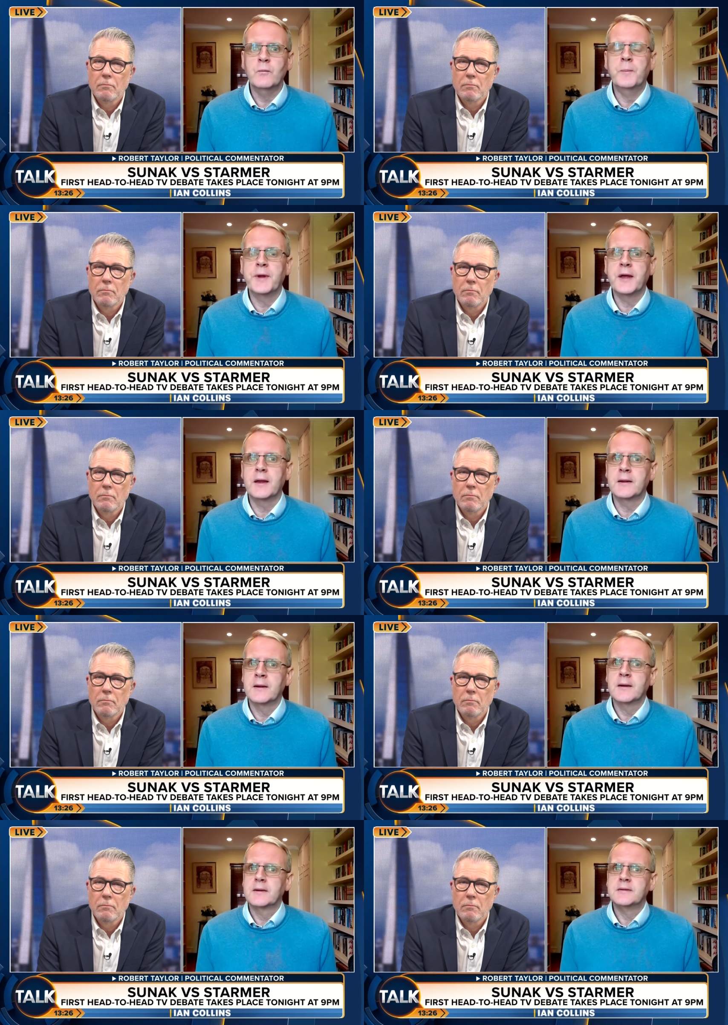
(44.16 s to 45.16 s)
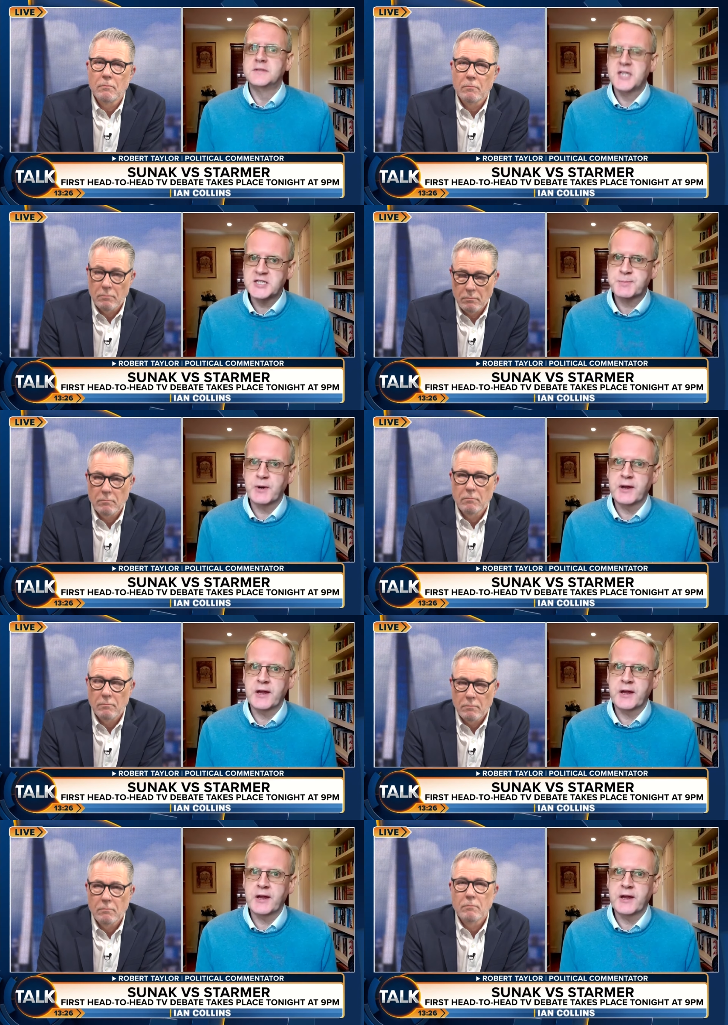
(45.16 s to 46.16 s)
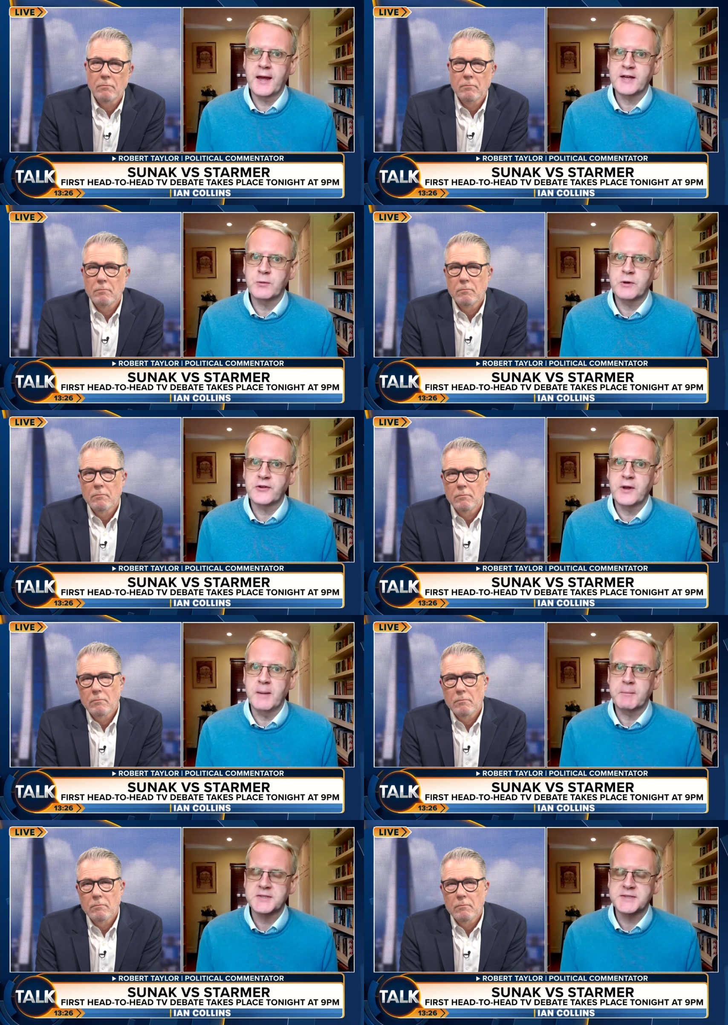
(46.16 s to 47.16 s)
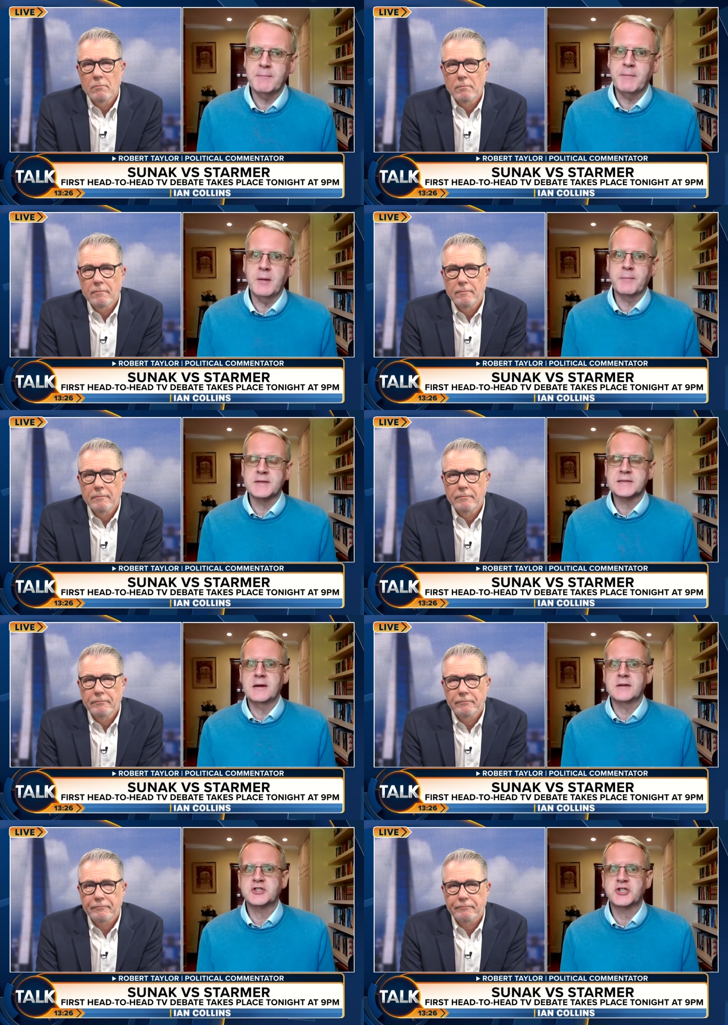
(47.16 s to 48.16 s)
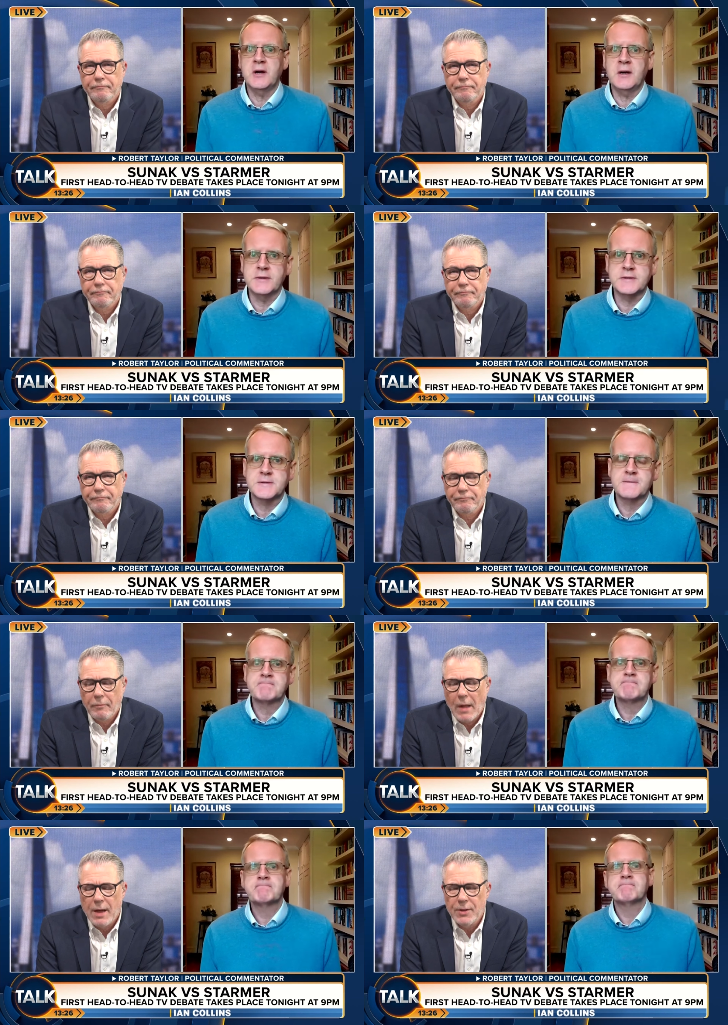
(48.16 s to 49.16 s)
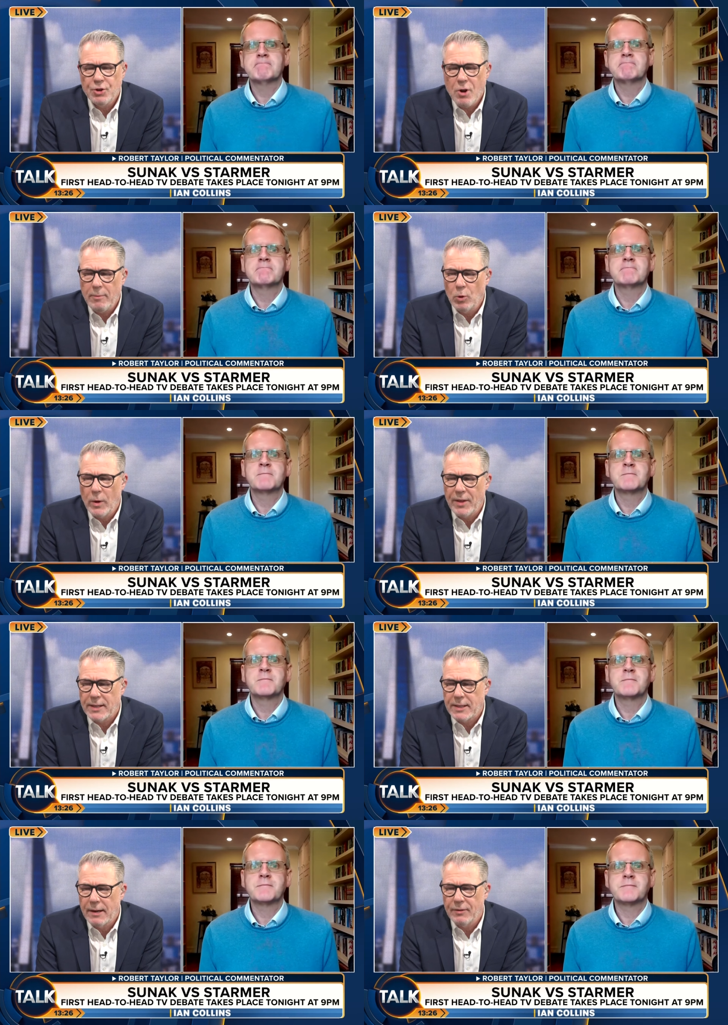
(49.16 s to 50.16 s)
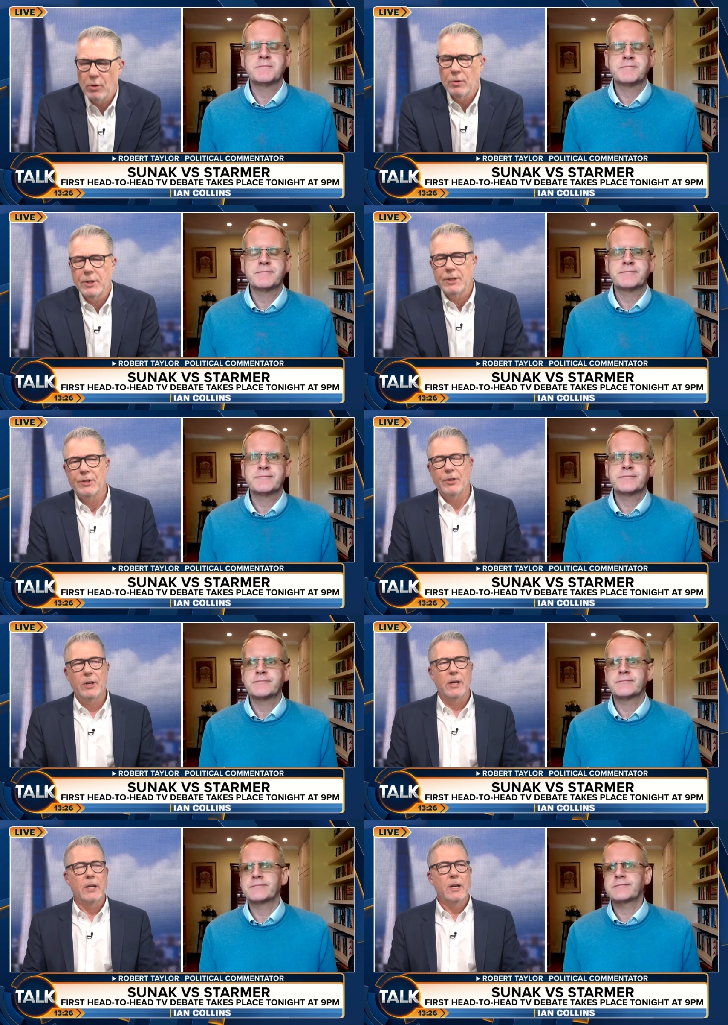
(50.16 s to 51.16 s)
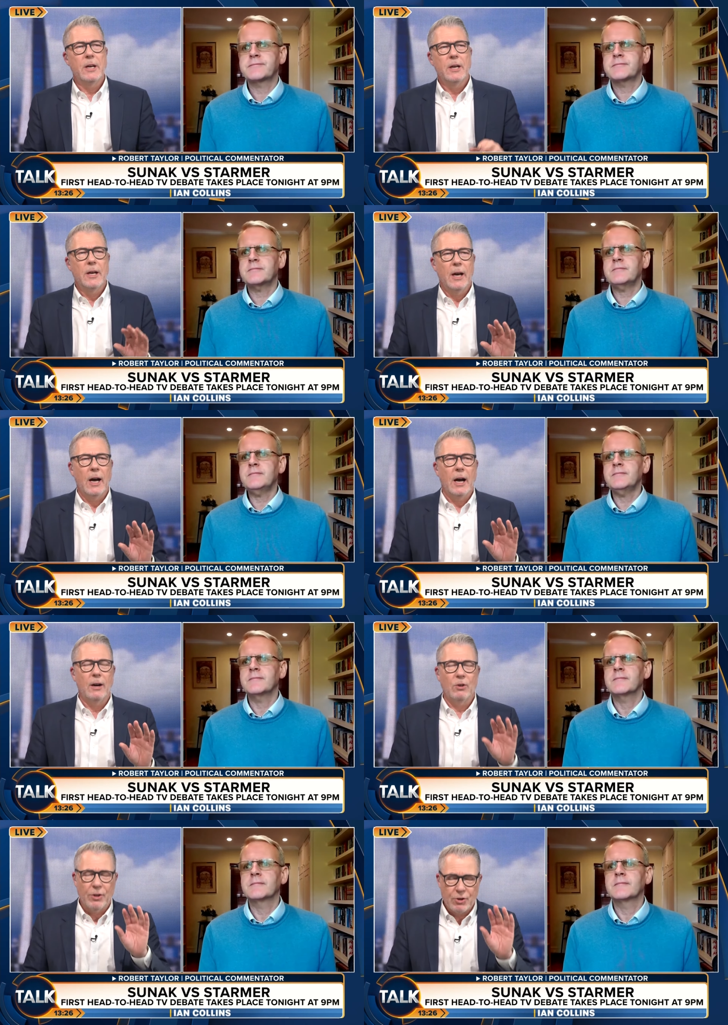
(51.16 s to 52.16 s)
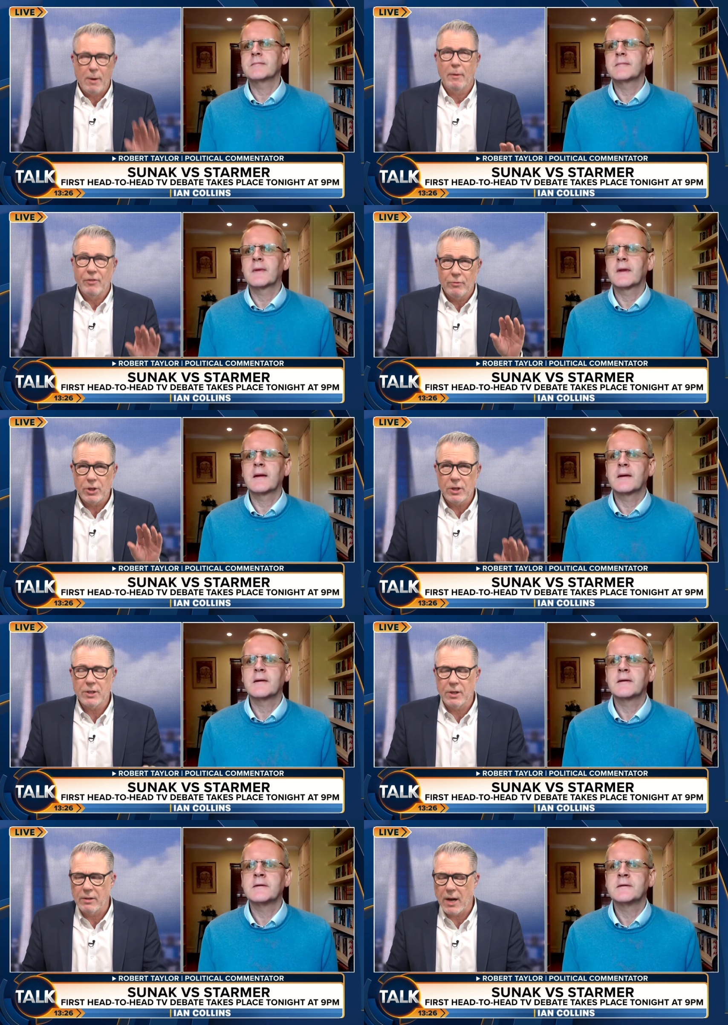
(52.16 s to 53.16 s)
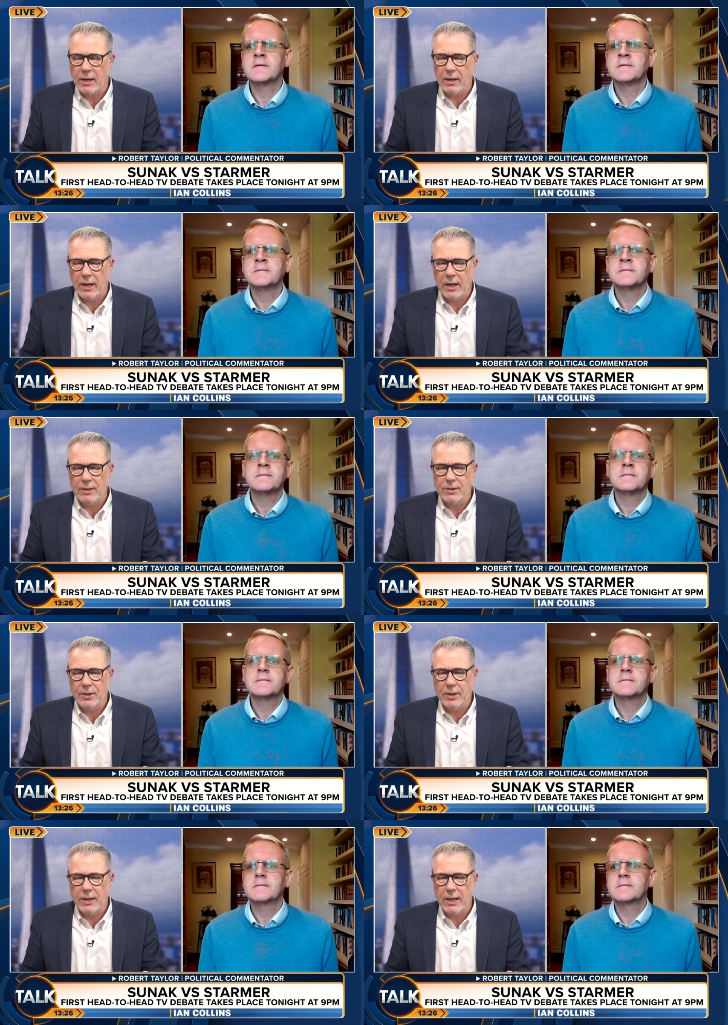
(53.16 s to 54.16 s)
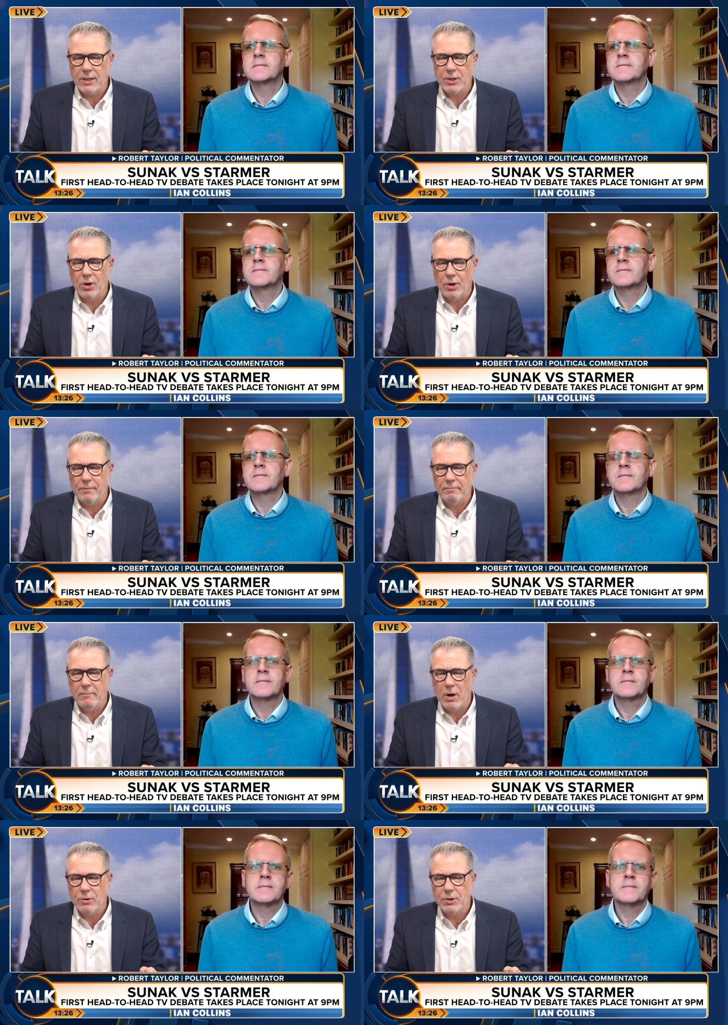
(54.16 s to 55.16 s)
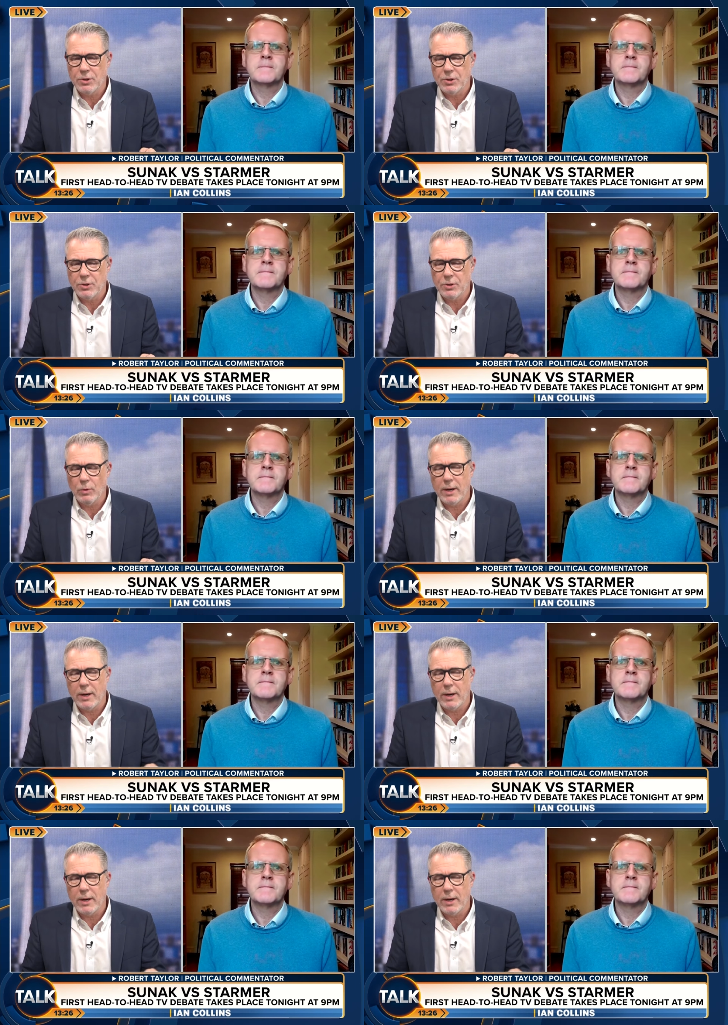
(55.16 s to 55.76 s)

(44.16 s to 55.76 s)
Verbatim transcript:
Speaker 1: be desperately hoping he has one tonight, because that might be his last chance. And the trouble with it,
Speaker 2: of course, is that the or the trouble for Rishi Sunak is that he's got most. Well, in